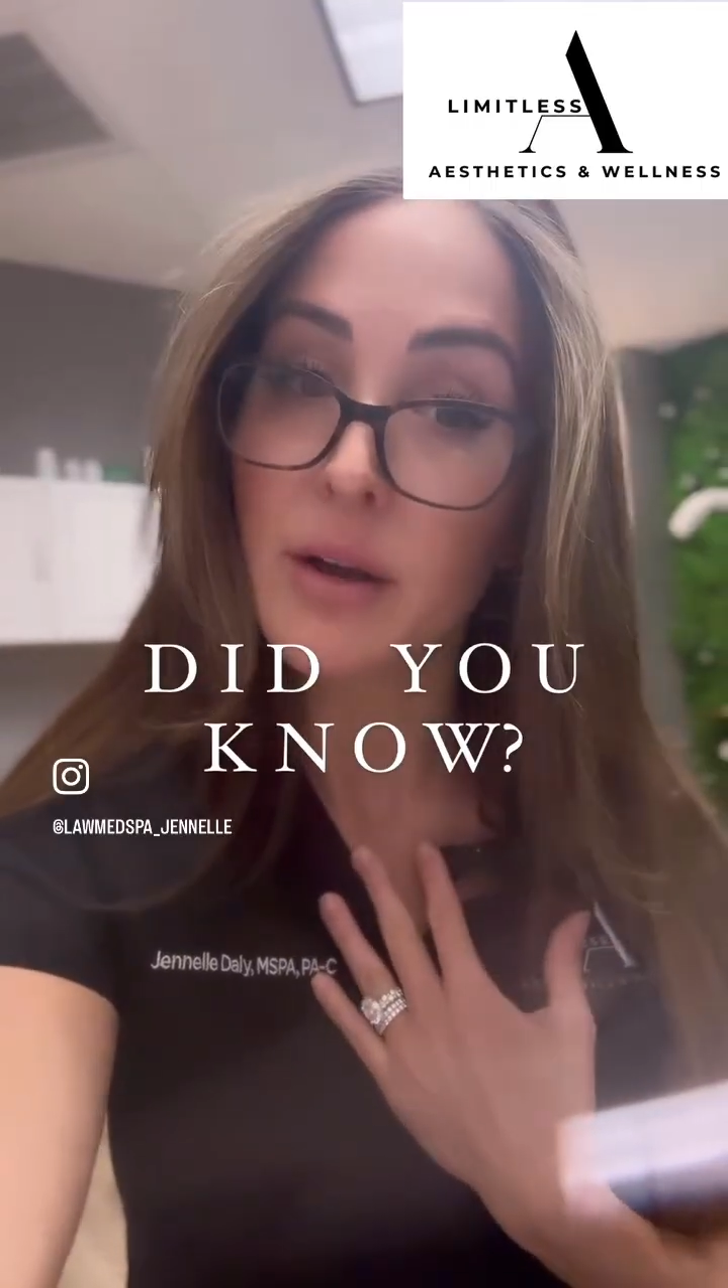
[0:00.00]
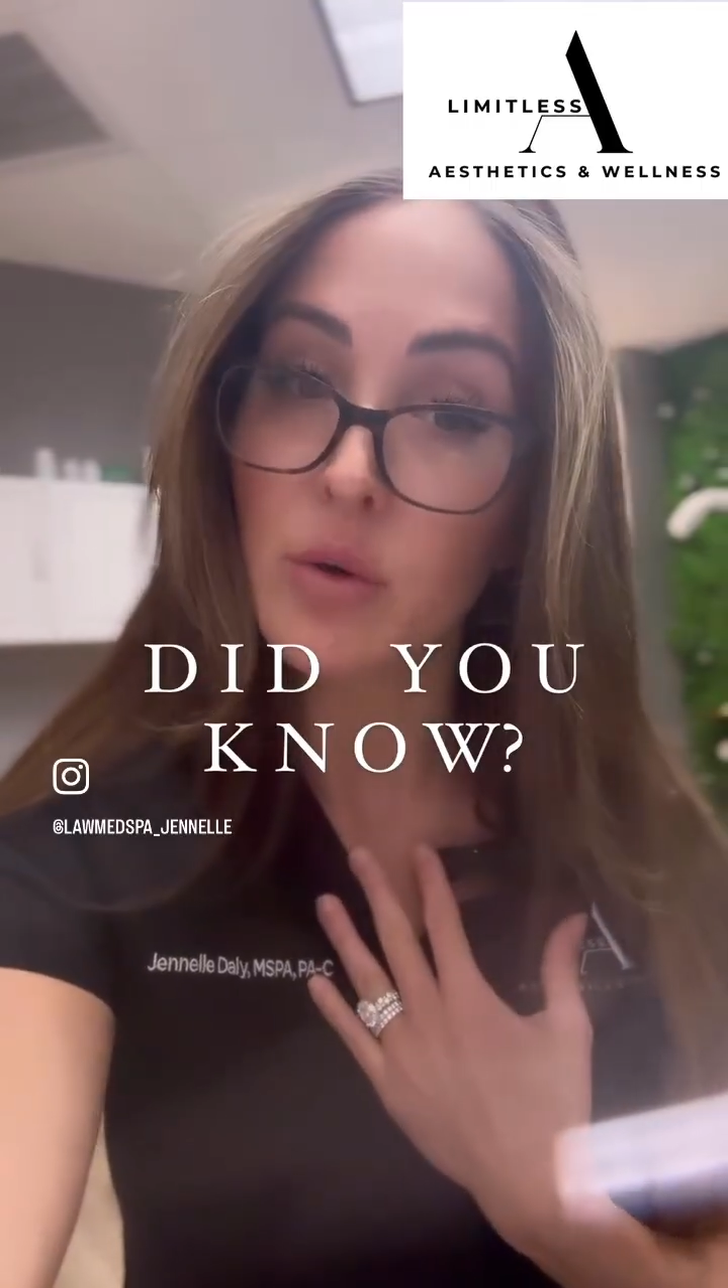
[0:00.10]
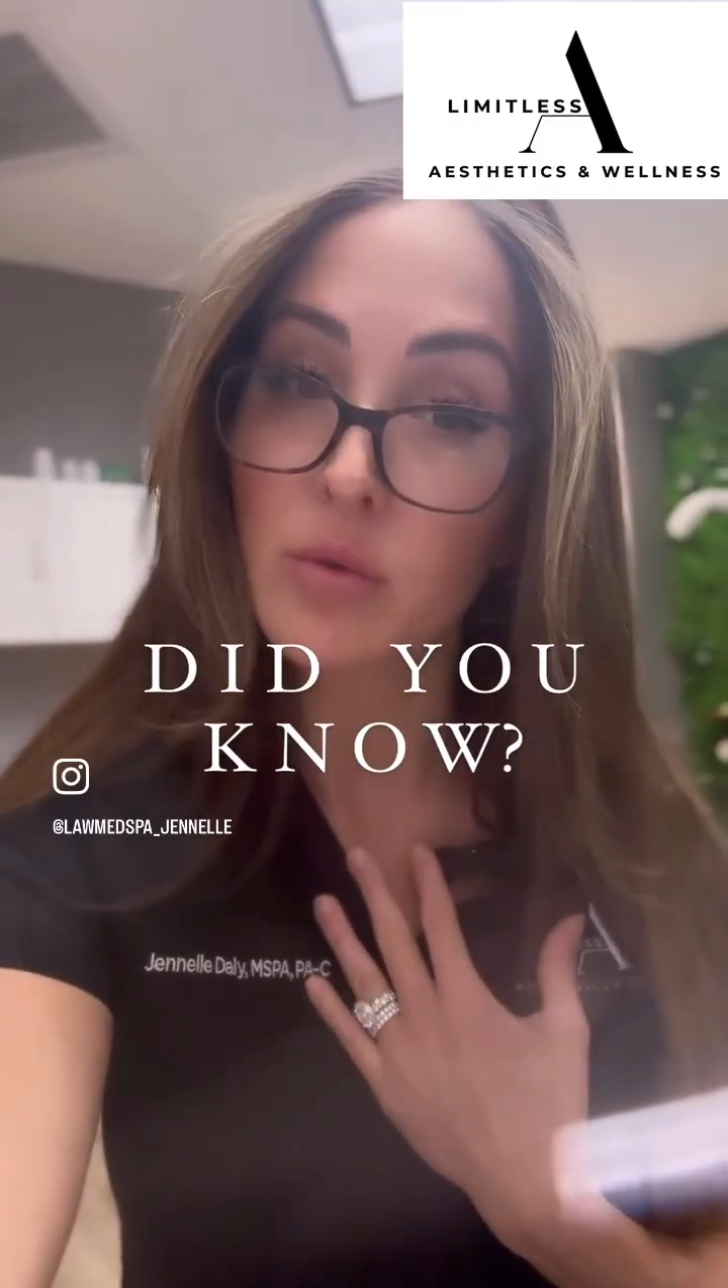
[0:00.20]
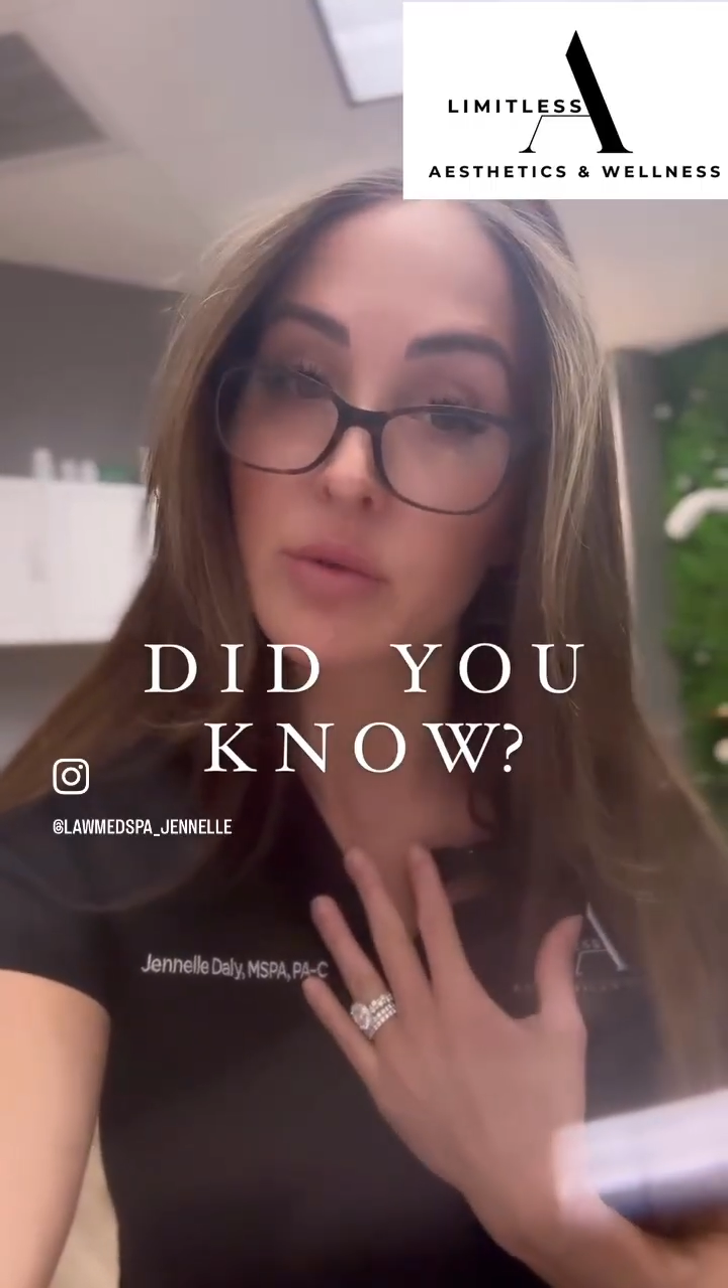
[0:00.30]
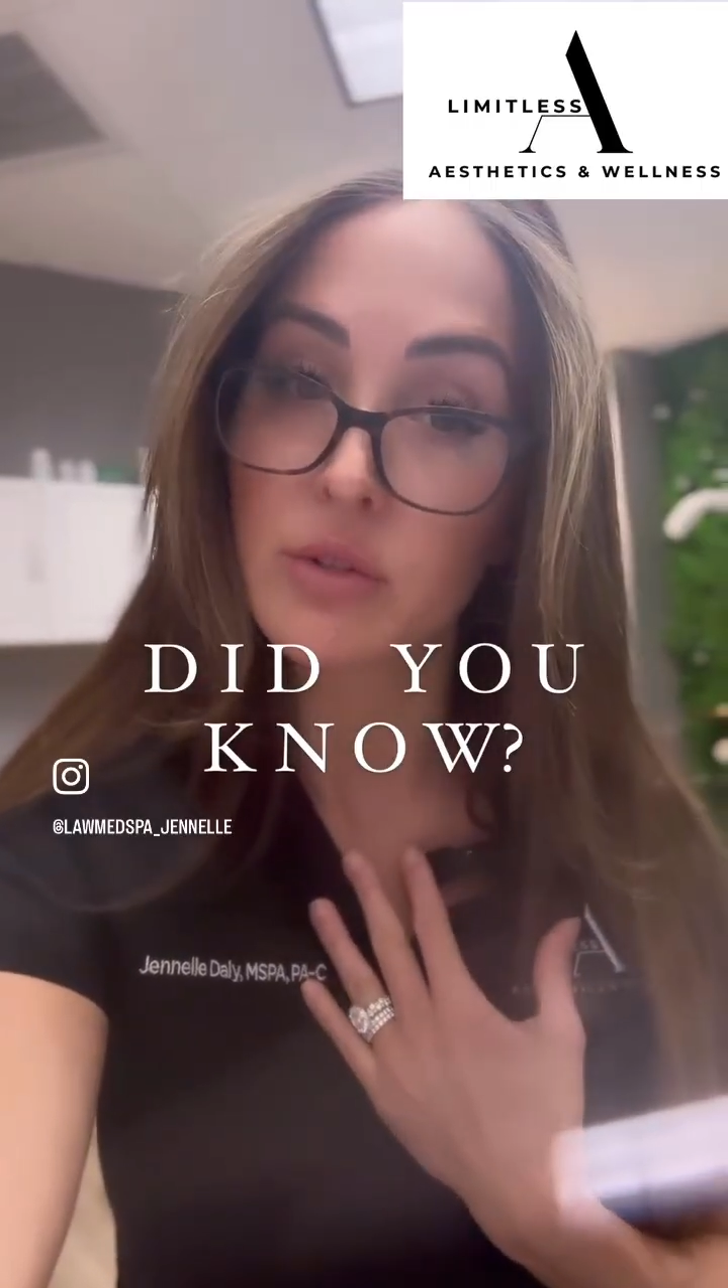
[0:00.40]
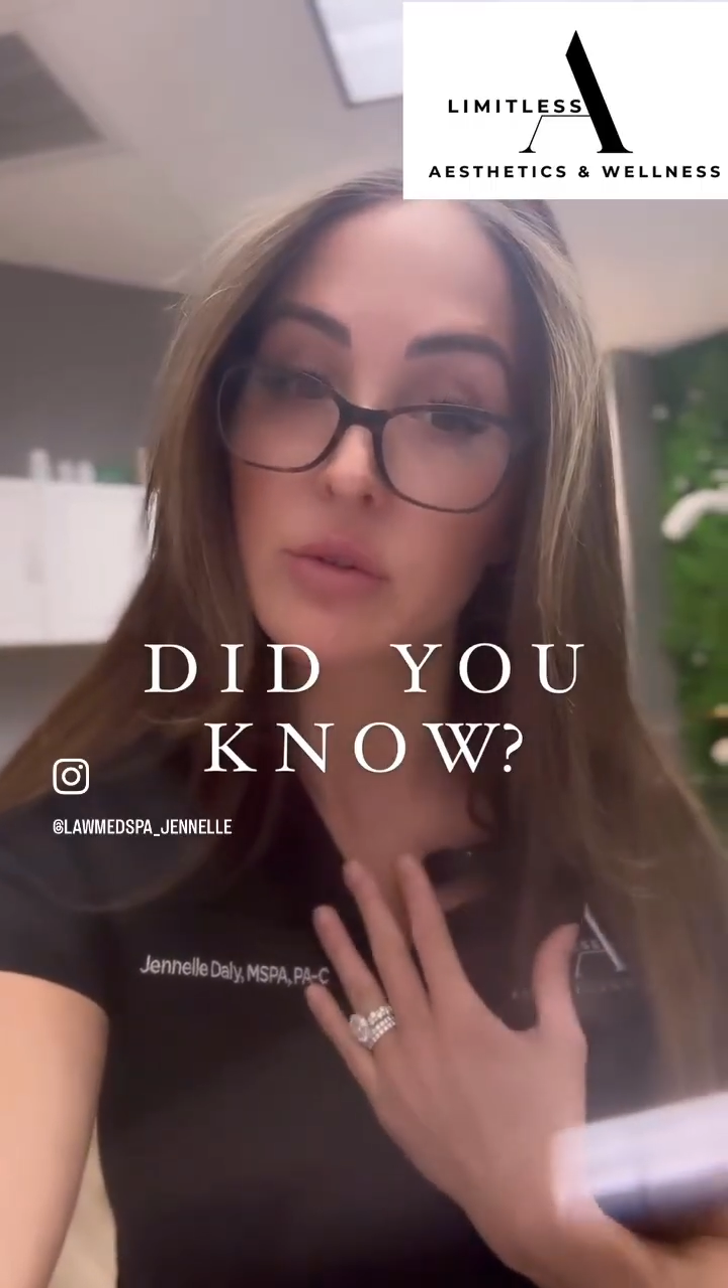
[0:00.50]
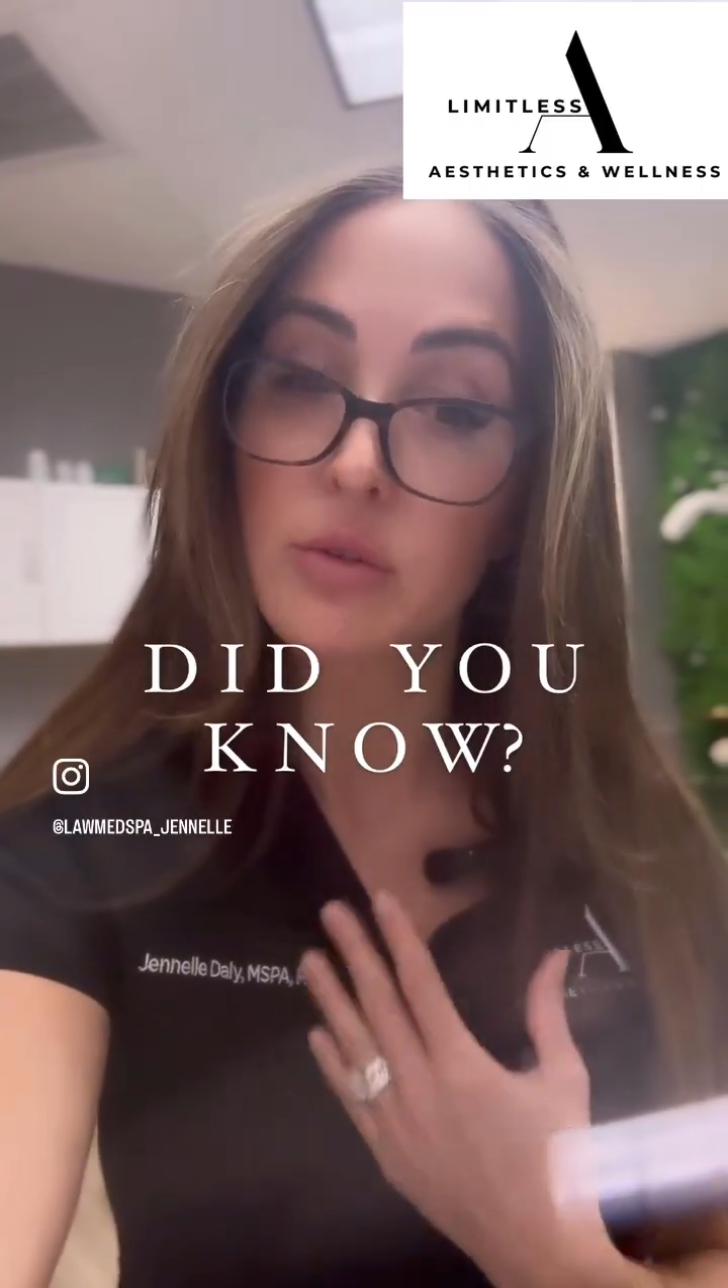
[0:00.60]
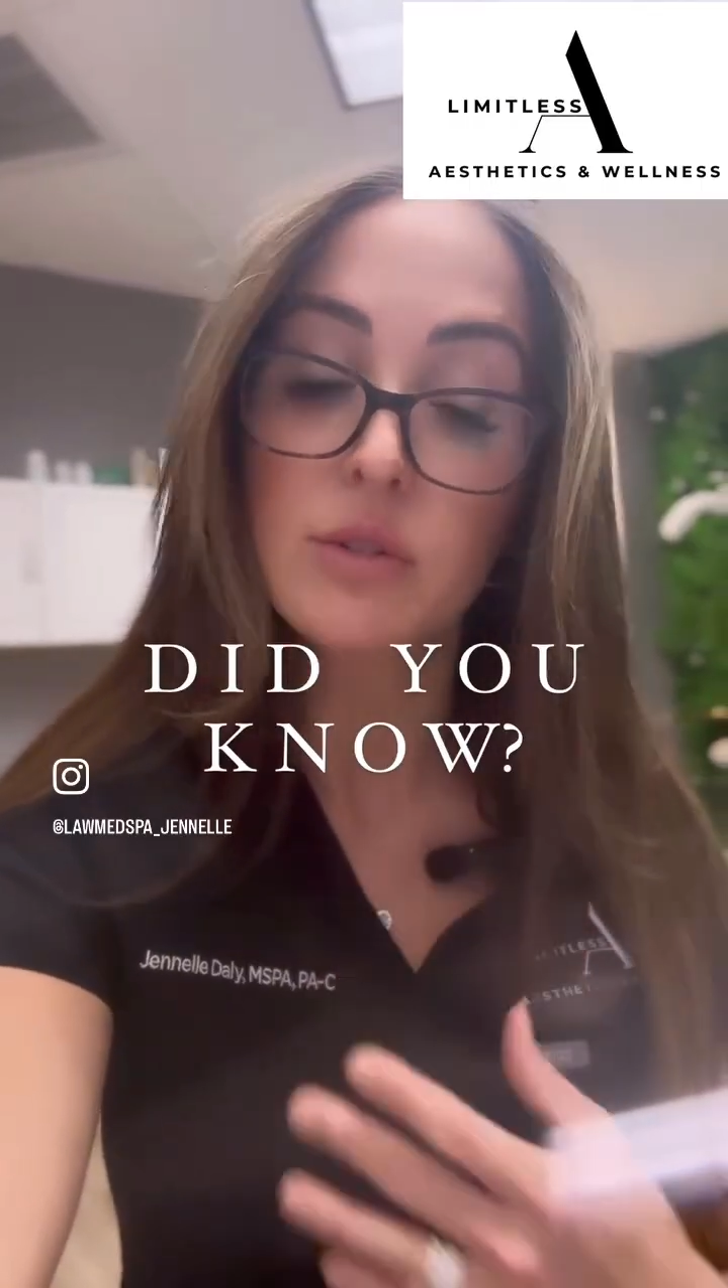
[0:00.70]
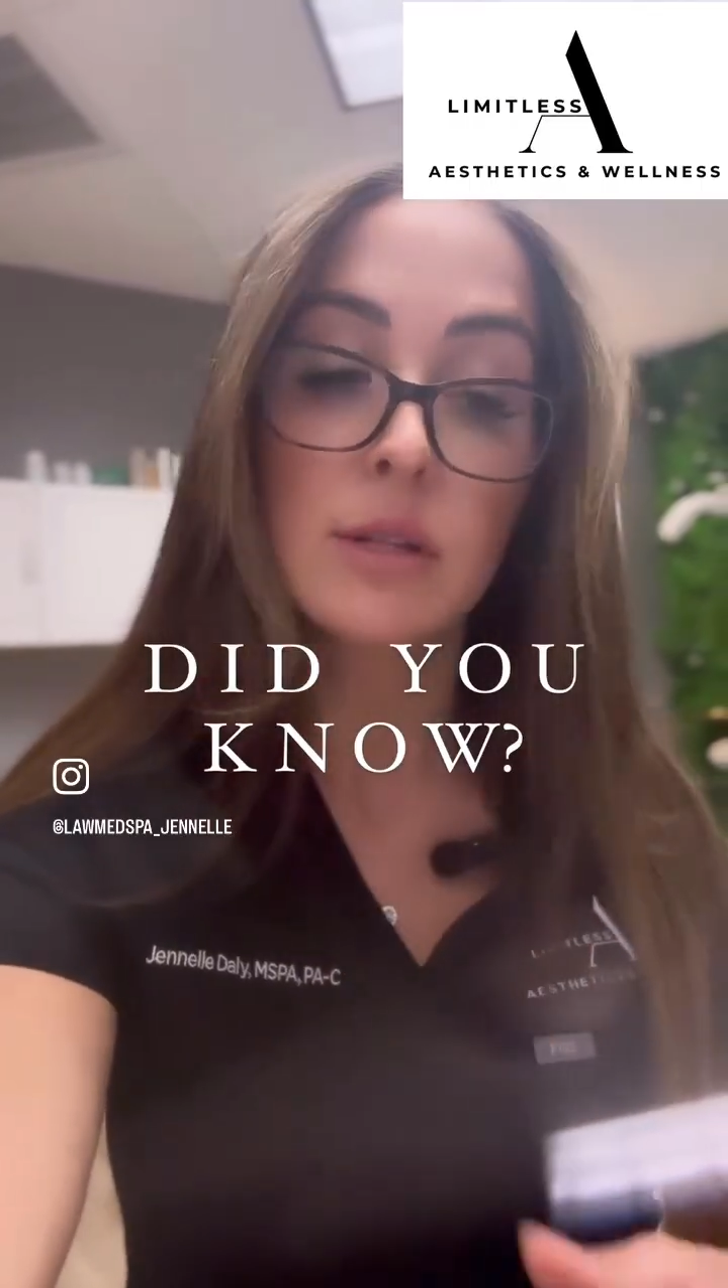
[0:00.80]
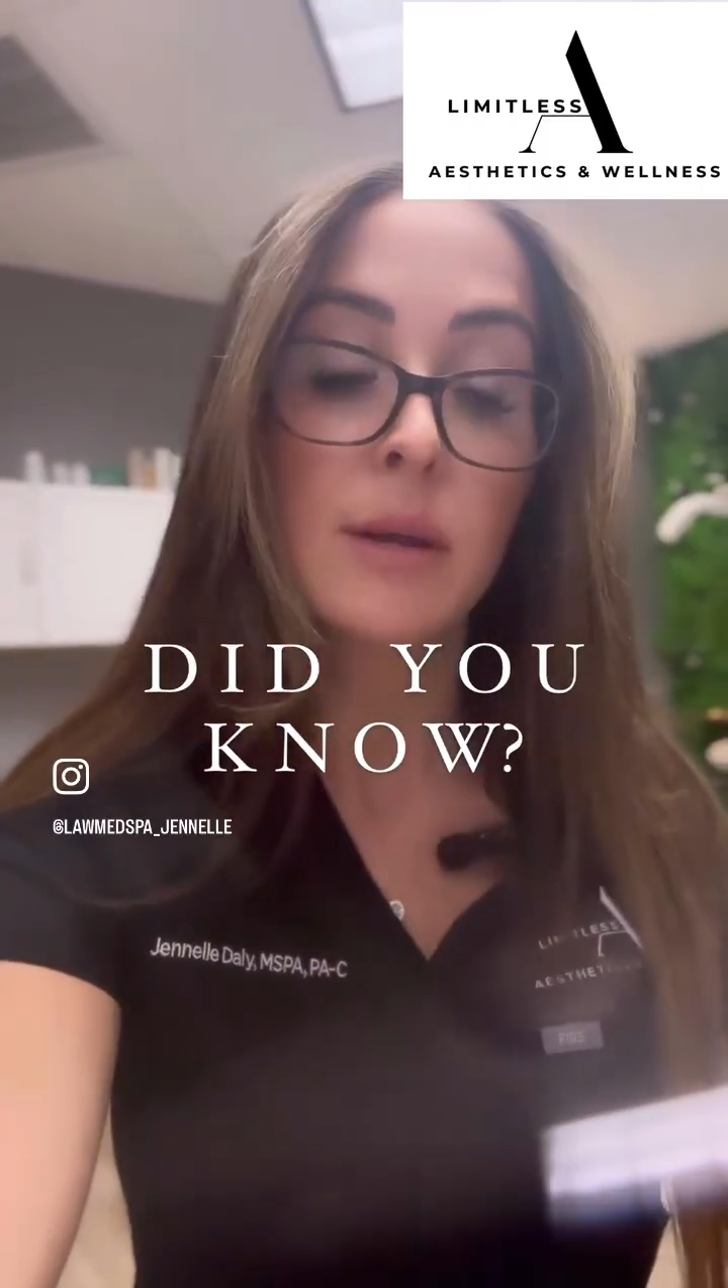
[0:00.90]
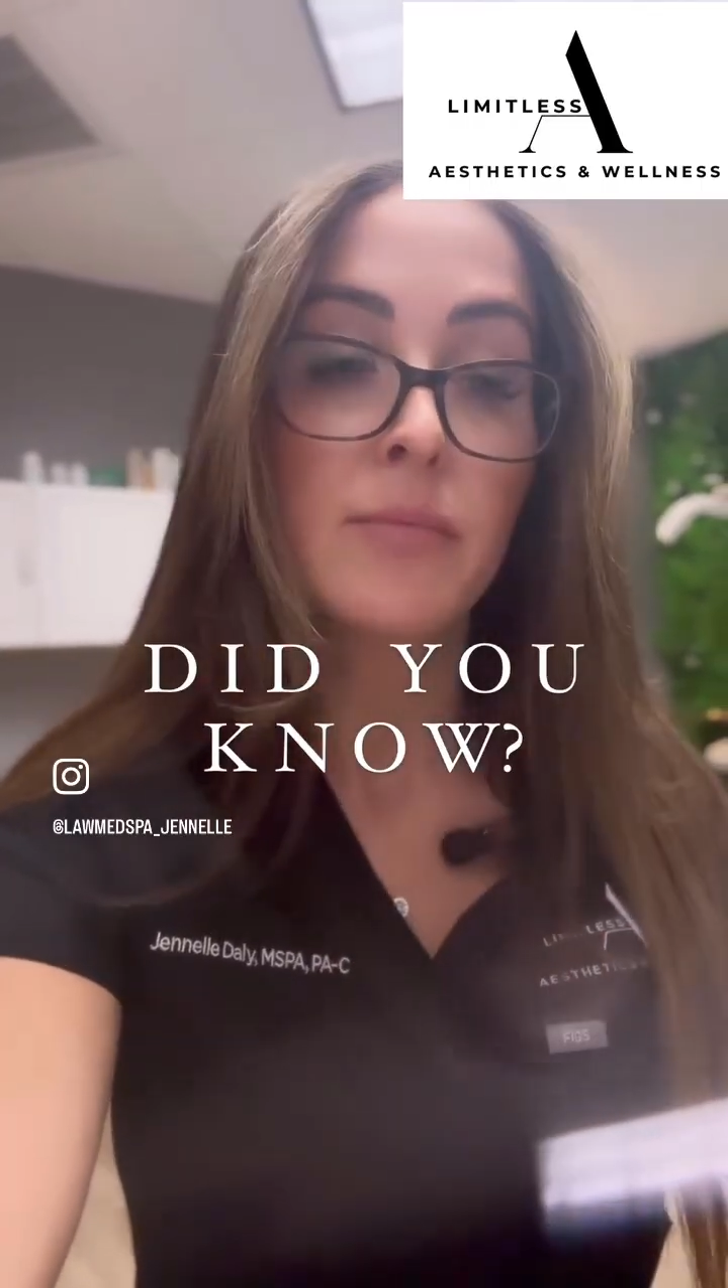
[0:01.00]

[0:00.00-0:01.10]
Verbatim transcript: own results